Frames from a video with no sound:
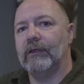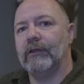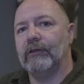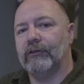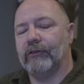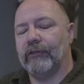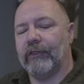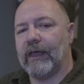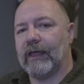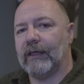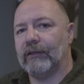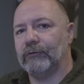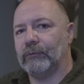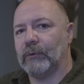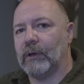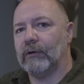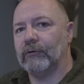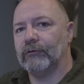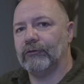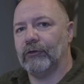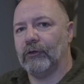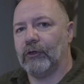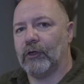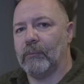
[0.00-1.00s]
to that as well,
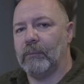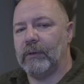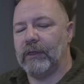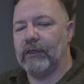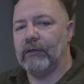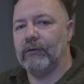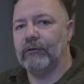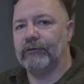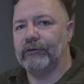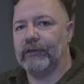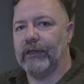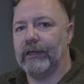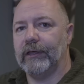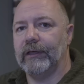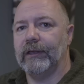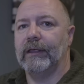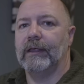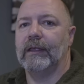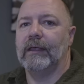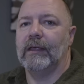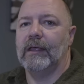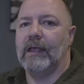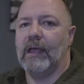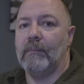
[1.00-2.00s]
so it could be used in
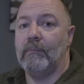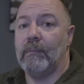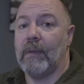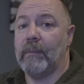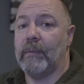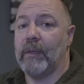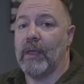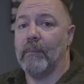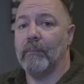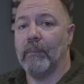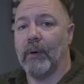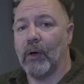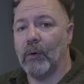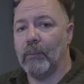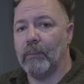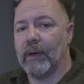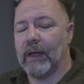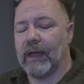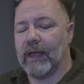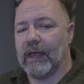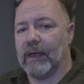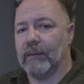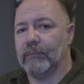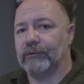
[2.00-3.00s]
maybe a boat
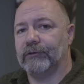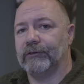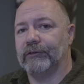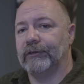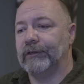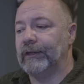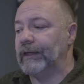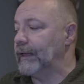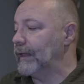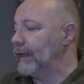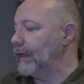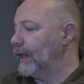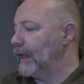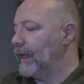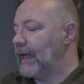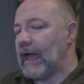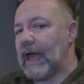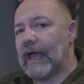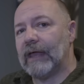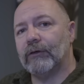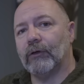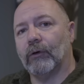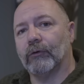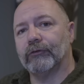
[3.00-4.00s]
perhaps.
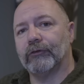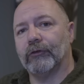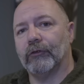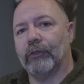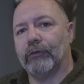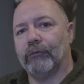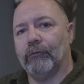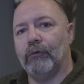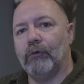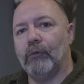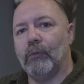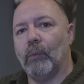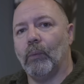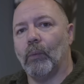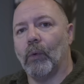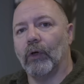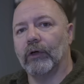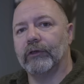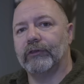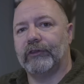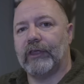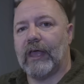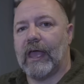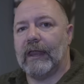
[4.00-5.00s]
And also through
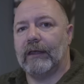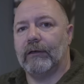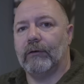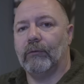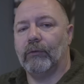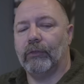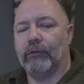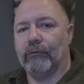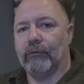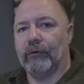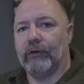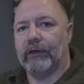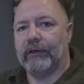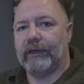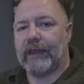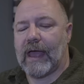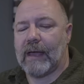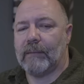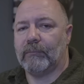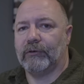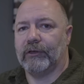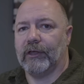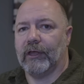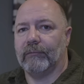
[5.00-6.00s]
110, through an
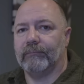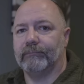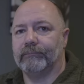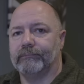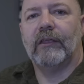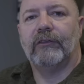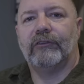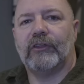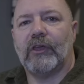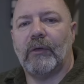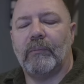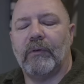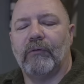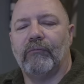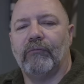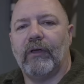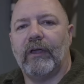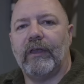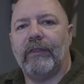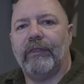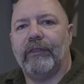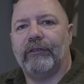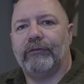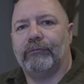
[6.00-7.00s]
adapter. So I've been
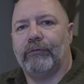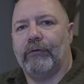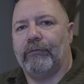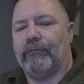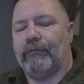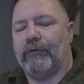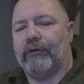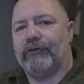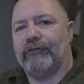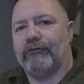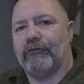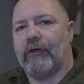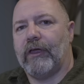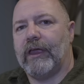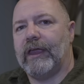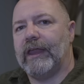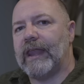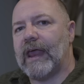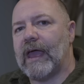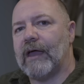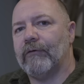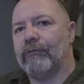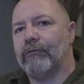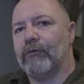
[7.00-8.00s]
running this refrigerator
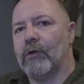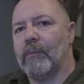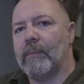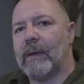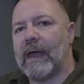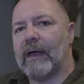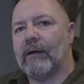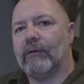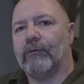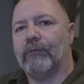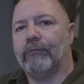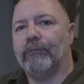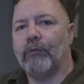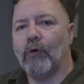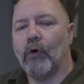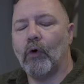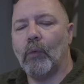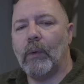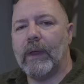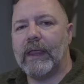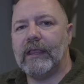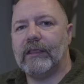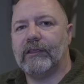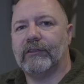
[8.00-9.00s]
now for about 4
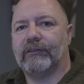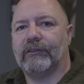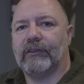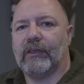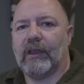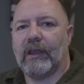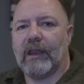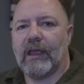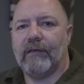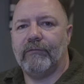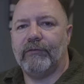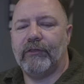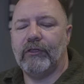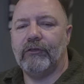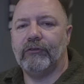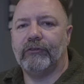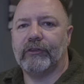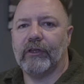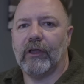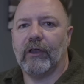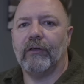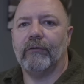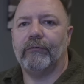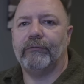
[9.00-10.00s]
weeks, and I've used
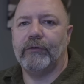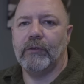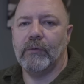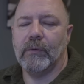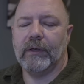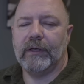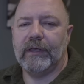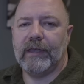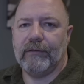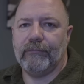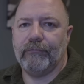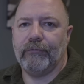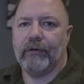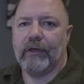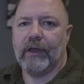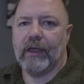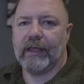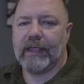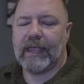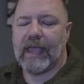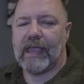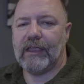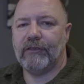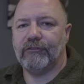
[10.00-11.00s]
it on a few different
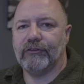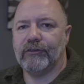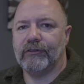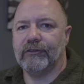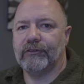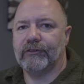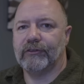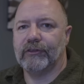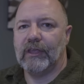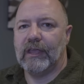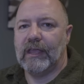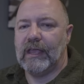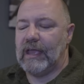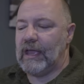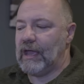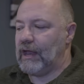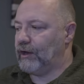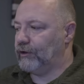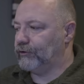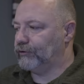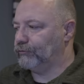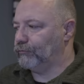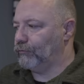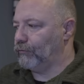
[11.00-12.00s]
occasions.
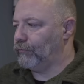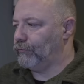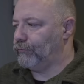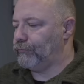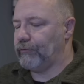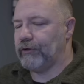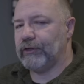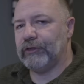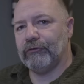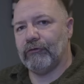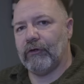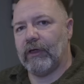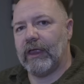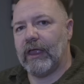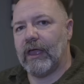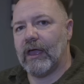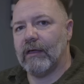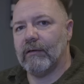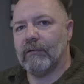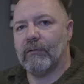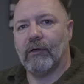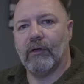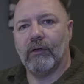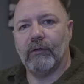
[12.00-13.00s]
And as a
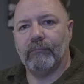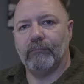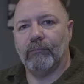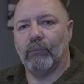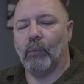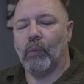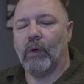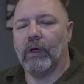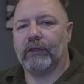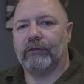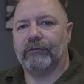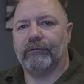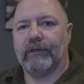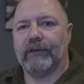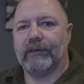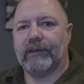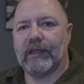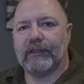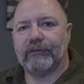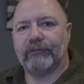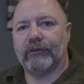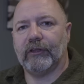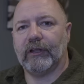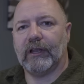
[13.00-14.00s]
refrigerator, works
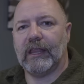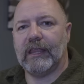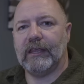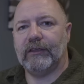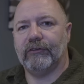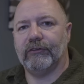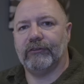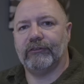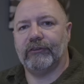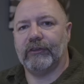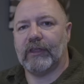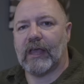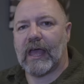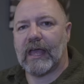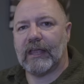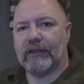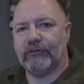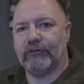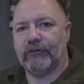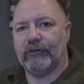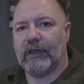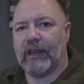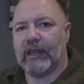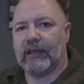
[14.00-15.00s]
fantastically, just
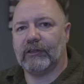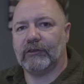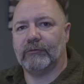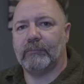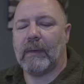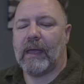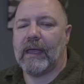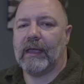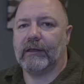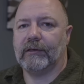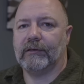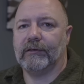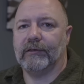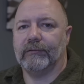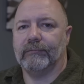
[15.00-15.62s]
as you'd expect.